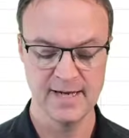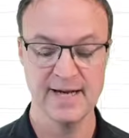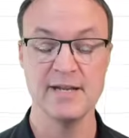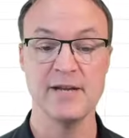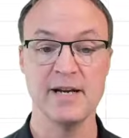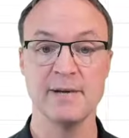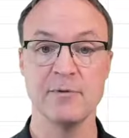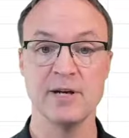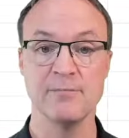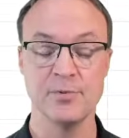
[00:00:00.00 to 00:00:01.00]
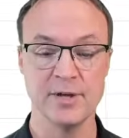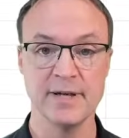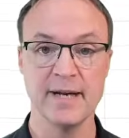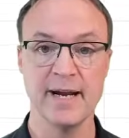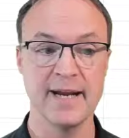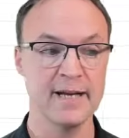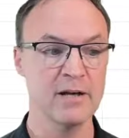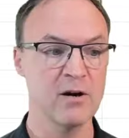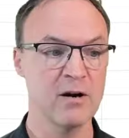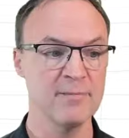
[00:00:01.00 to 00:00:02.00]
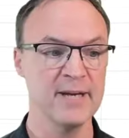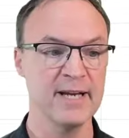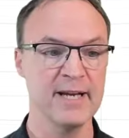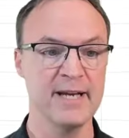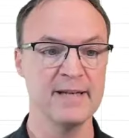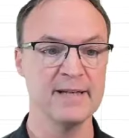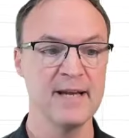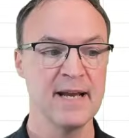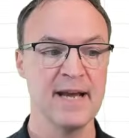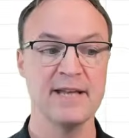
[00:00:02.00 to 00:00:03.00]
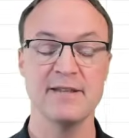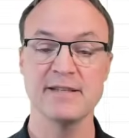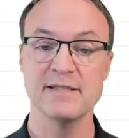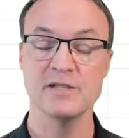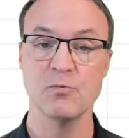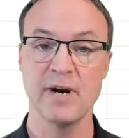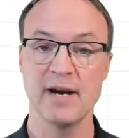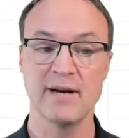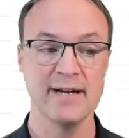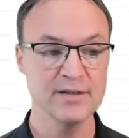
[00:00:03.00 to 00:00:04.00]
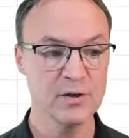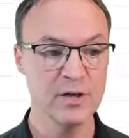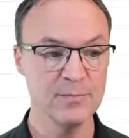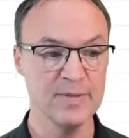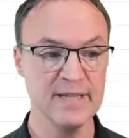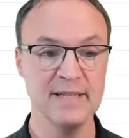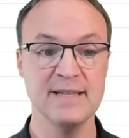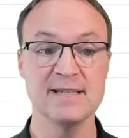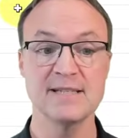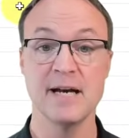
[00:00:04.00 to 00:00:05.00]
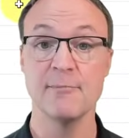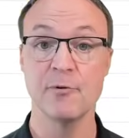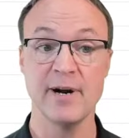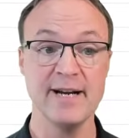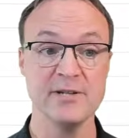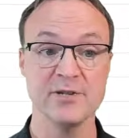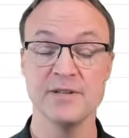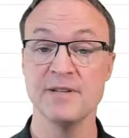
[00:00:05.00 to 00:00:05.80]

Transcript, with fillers: And then I'm going to put a comma in, and this is where it's going to be the sum range.